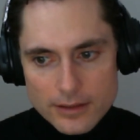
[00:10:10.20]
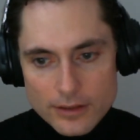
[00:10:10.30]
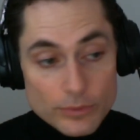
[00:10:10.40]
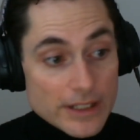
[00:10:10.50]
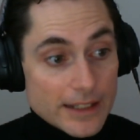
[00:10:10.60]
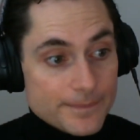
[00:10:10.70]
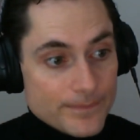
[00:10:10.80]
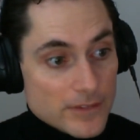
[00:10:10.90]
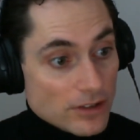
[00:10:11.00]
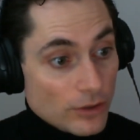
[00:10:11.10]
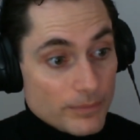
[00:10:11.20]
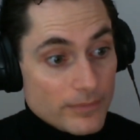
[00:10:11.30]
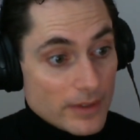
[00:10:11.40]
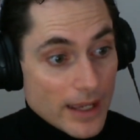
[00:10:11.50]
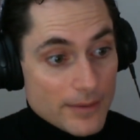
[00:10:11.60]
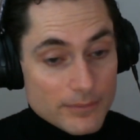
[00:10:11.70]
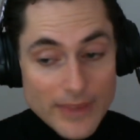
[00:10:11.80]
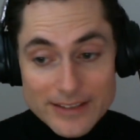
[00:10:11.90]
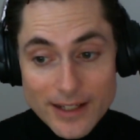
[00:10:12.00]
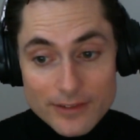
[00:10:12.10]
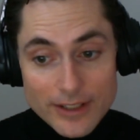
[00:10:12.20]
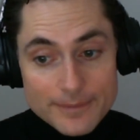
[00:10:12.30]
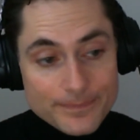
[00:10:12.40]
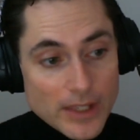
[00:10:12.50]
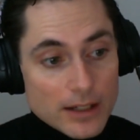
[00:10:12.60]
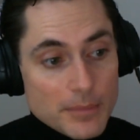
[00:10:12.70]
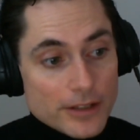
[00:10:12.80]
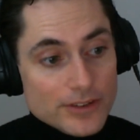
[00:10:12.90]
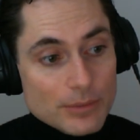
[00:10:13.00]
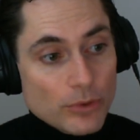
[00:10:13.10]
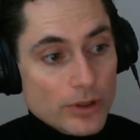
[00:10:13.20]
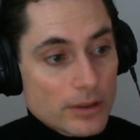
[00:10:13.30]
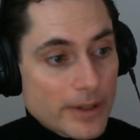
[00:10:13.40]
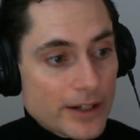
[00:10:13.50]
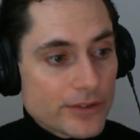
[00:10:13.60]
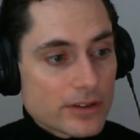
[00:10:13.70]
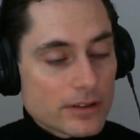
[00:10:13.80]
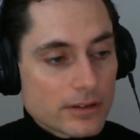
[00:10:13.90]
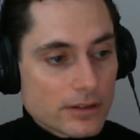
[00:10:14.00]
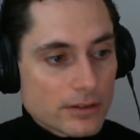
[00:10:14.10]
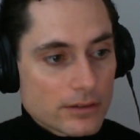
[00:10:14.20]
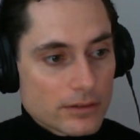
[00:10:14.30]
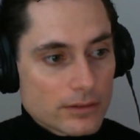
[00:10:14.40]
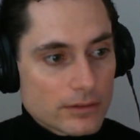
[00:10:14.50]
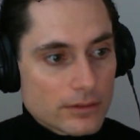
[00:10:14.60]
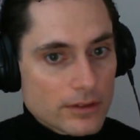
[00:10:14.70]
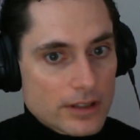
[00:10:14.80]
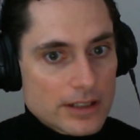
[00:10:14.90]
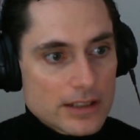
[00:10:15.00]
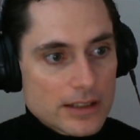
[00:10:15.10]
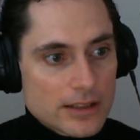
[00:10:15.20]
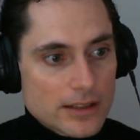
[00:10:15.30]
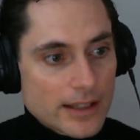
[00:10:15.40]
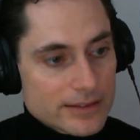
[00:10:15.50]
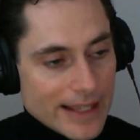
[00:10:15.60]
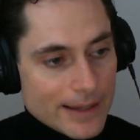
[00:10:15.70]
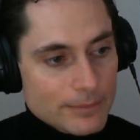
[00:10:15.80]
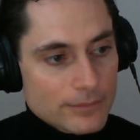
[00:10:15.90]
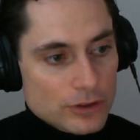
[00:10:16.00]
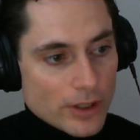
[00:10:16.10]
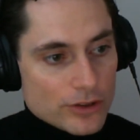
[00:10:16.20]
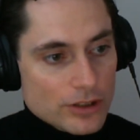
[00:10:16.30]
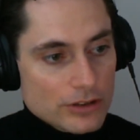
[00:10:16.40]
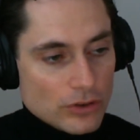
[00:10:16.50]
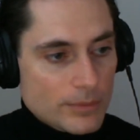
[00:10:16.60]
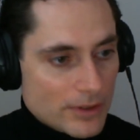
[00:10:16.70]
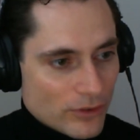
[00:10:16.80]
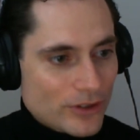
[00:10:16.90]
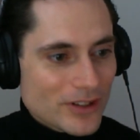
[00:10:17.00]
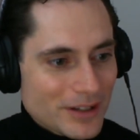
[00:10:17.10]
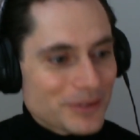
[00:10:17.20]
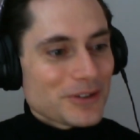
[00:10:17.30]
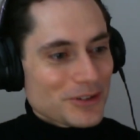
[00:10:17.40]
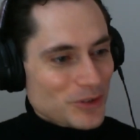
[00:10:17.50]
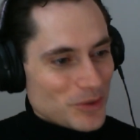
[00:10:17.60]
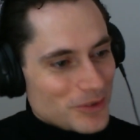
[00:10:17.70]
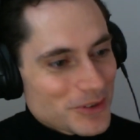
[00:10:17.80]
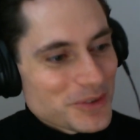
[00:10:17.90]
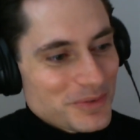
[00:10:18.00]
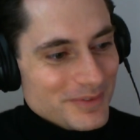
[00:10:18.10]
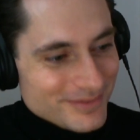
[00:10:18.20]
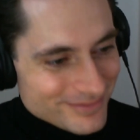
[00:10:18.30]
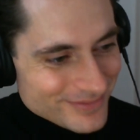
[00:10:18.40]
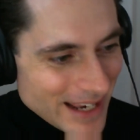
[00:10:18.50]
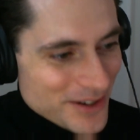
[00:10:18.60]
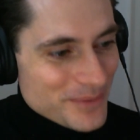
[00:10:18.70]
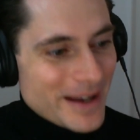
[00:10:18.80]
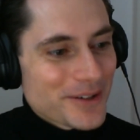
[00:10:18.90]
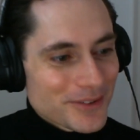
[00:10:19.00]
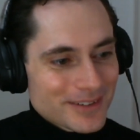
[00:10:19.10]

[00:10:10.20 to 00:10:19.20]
reading. So that's kind of it. I'll say more about the exam structure. So of course, I know your students, you care about